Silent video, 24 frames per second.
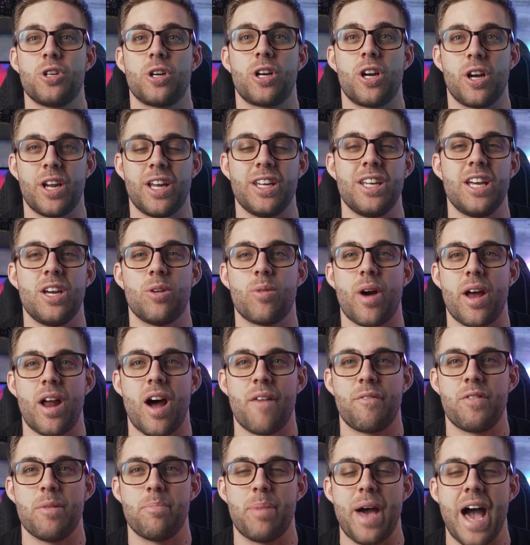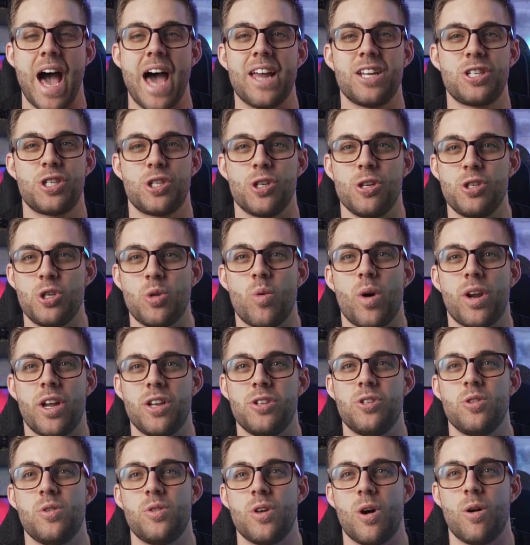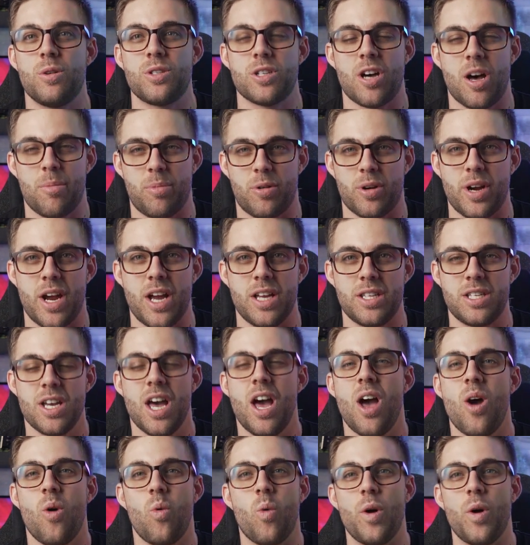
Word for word: you're gonna need right off the bat should you wanna do those upgrades